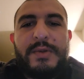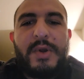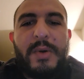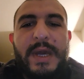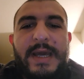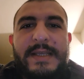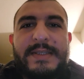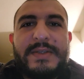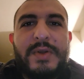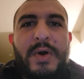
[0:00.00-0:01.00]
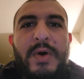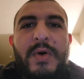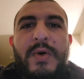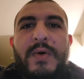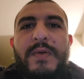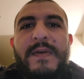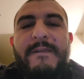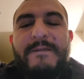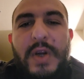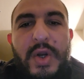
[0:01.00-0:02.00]
Yo guys, so the
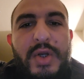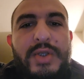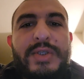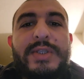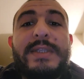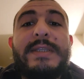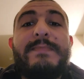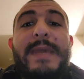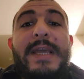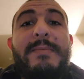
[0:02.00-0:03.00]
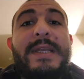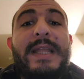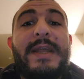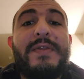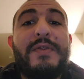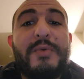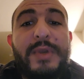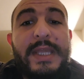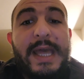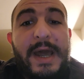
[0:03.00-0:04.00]
first maybe like
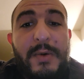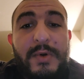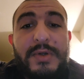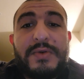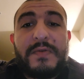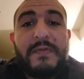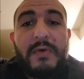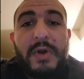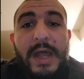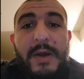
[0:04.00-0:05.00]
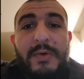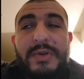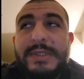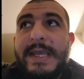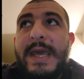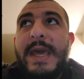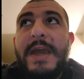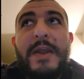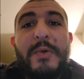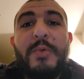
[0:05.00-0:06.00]
3 hours or 4 hours,
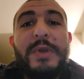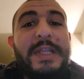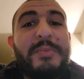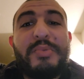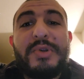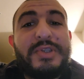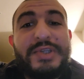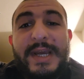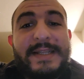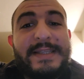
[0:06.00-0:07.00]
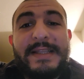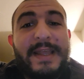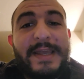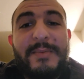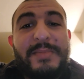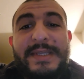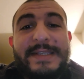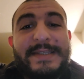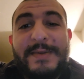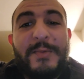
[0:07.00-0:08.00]
it really projected like a
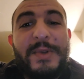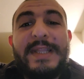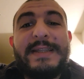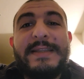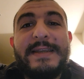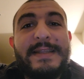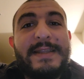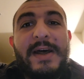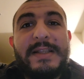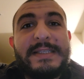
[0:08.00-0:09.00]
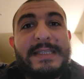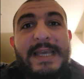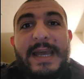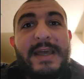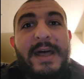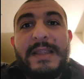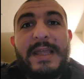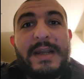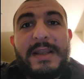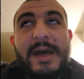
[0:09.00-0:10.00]
beast. It really did. Honestly, I got a
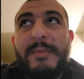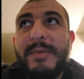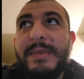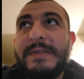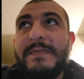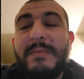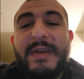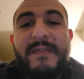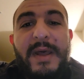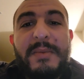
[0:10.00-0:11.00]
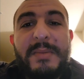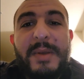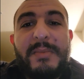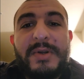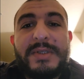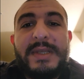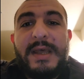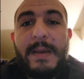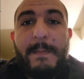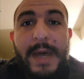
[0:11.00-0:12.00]
lot of compliments from my family members
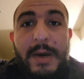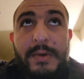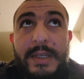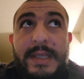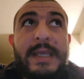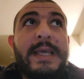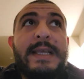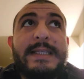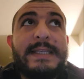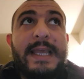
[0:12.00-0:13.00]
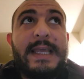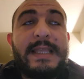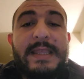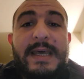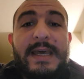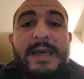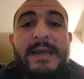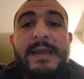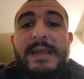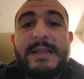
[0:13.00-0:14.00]
about it, saying
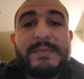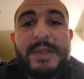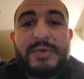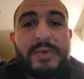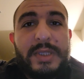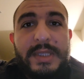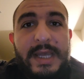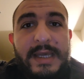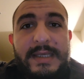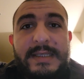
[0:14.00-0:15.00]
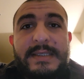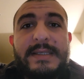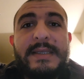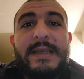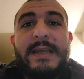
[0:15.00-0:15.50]
that it smells really nice,